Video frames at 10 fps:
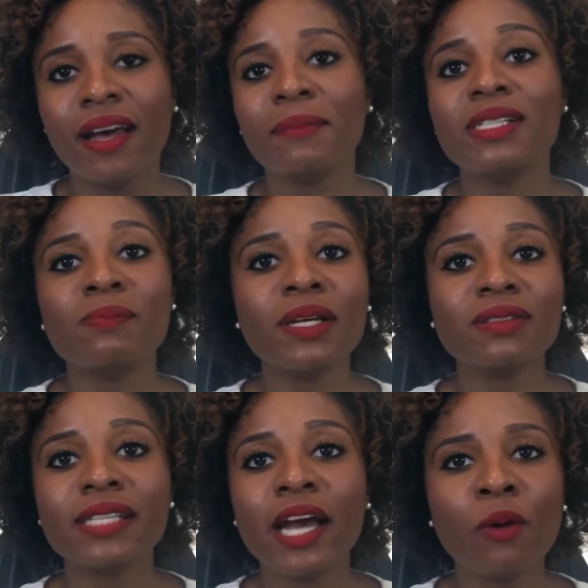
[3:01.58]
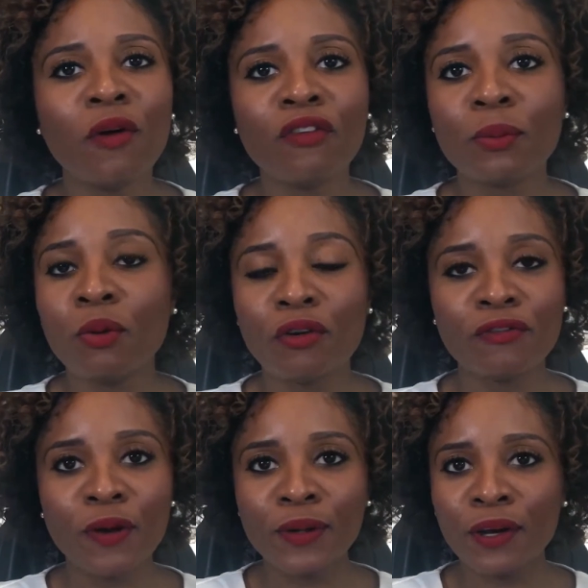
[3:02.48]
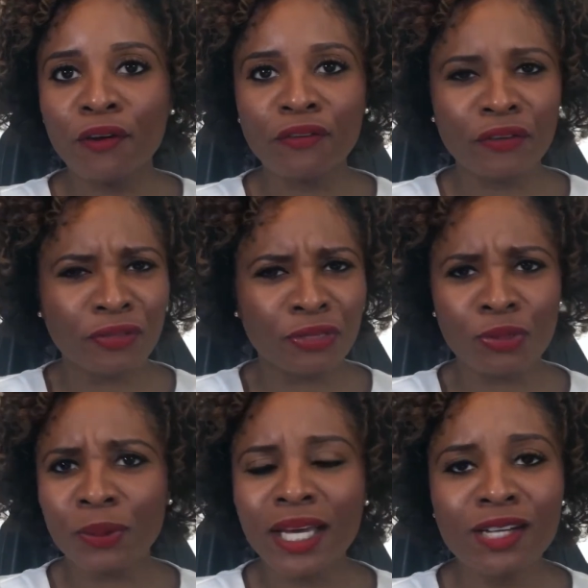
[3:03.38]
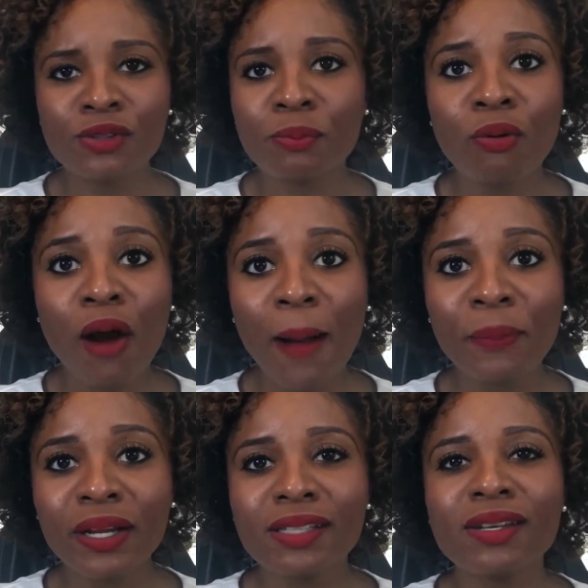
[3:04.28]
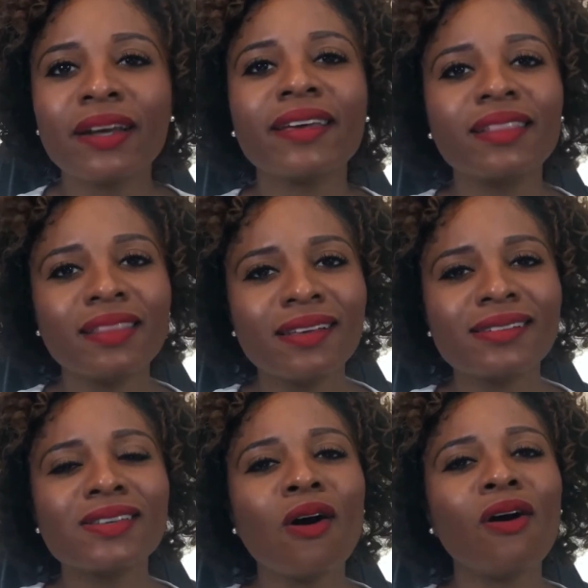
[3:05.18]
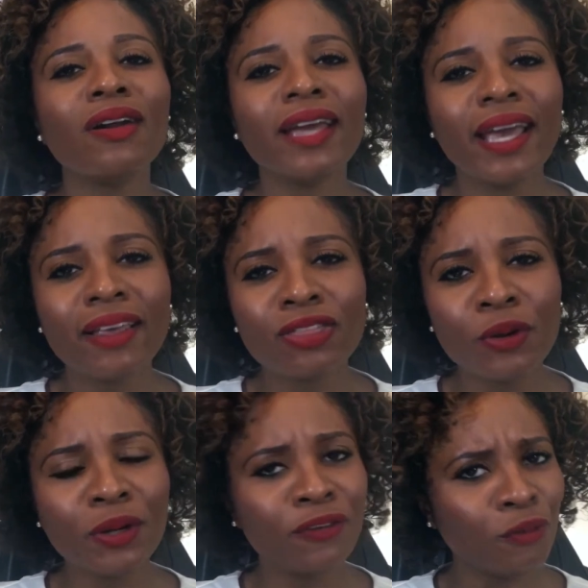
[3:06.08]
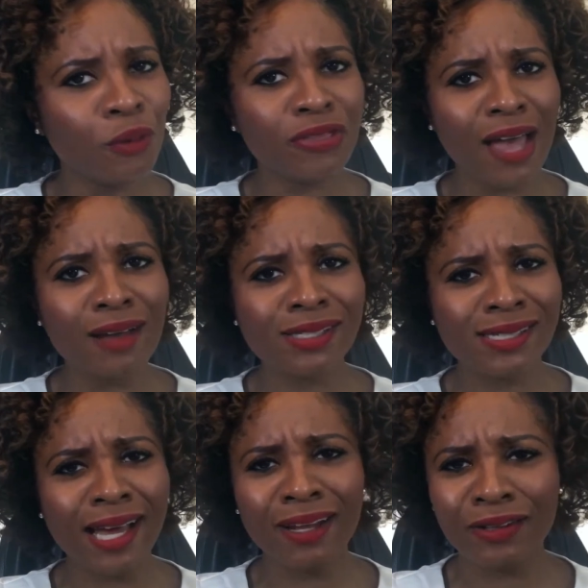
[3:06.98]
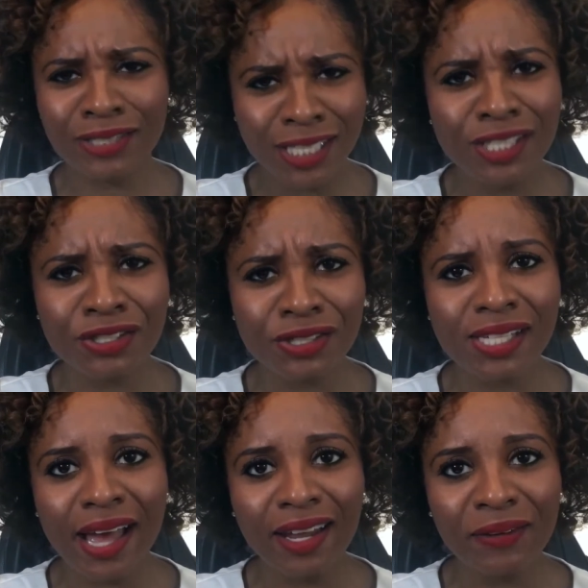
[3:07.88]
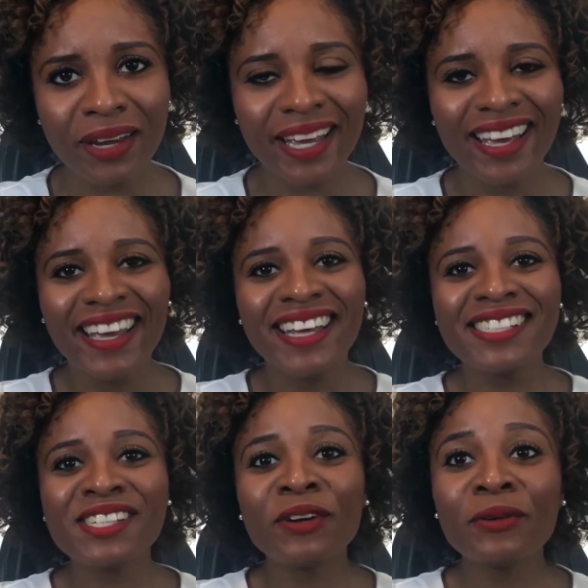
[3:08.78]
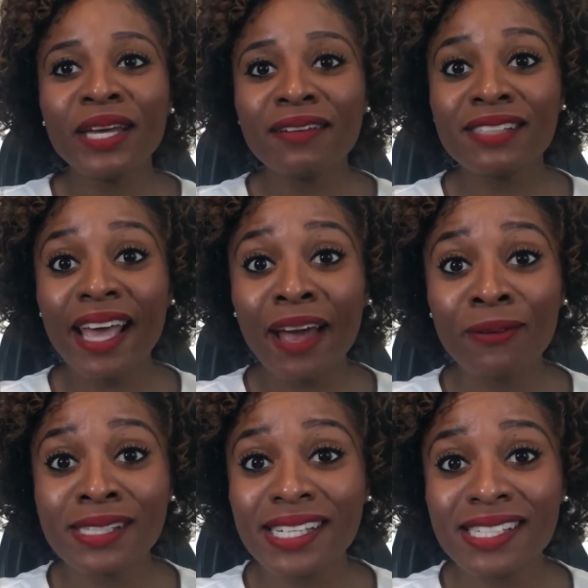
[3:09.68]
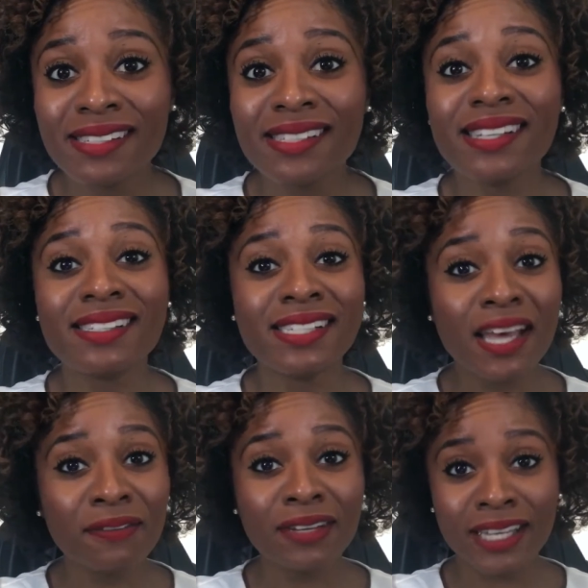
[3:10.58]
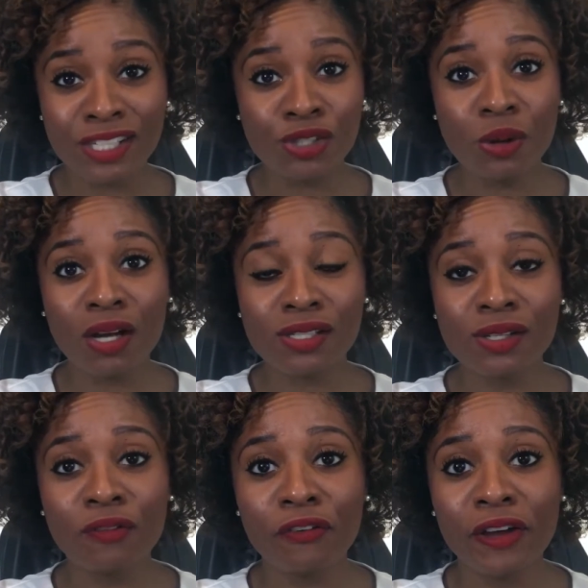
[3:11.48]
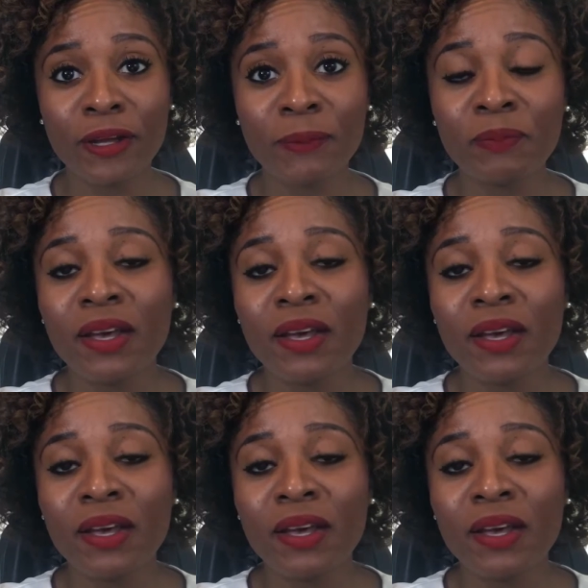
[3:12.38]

He's built now over a portfolio over 300 properties, get this, on a $34,000 teacher salary. And so creative acquisitions is definitely a strong suit for him.